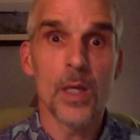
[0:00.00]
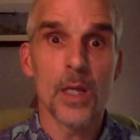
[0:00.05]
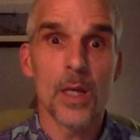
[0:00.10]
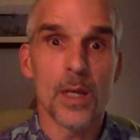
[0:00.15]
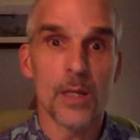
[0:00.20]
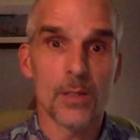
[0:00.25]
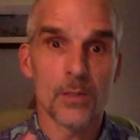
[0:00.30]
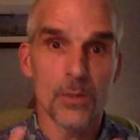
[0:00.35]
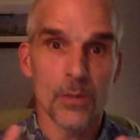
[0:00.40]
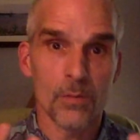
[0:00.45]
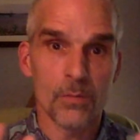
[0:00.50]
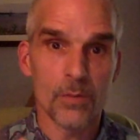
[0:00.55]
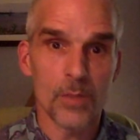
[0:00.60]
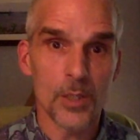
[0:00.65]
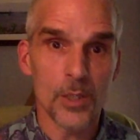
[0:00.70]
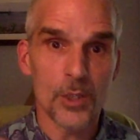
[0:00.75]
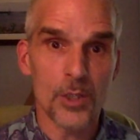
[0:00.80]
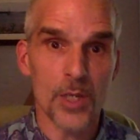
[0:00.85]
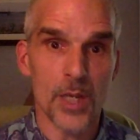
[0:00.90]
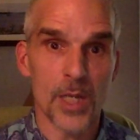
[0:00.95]
And so I've really
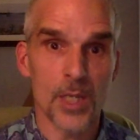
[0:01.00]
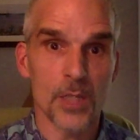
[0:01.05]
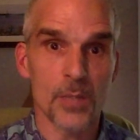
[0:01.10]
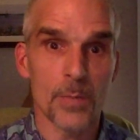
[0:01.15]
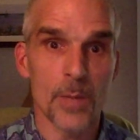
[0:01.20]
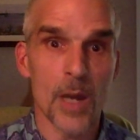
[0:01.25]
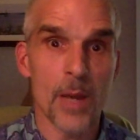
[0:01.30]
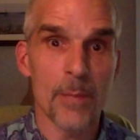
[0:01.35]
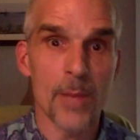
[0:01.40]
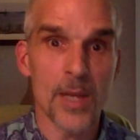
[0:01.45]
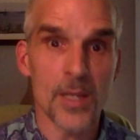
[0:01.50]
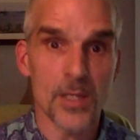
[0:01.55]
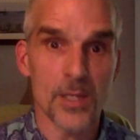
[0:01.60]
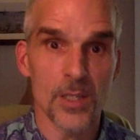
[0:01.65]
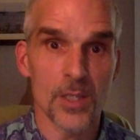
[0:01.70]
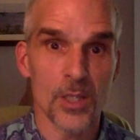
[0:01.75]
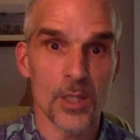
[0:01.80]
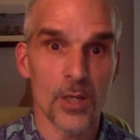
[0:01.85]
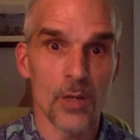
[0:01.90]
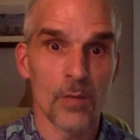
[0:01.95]
changed my
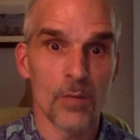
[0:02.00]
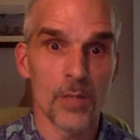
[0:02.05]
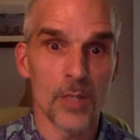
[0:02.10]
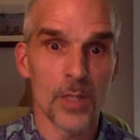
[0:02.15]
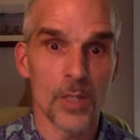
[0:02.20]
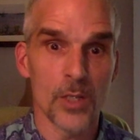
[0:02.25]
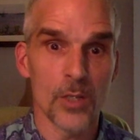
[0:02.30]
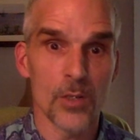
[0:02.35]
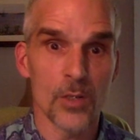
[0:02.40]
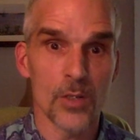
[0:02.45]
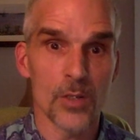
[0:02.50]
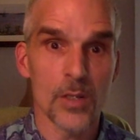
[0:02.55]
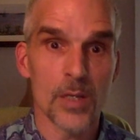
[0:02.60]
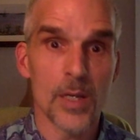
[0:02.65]
messaging over the years.